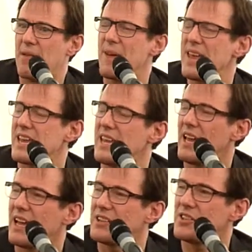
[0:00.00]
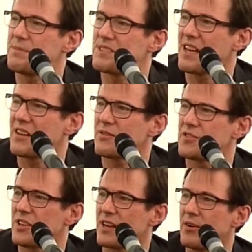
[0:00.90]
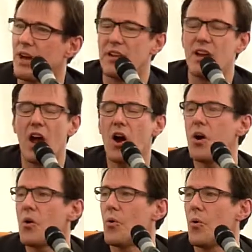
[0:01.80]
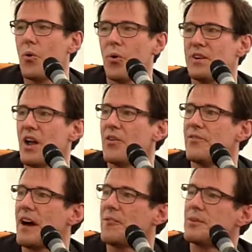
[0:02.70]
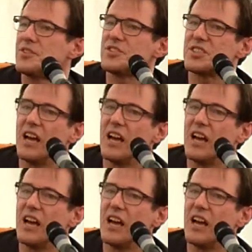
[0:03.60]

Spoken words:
Me? Do Bizarre Love Triangle? No, that was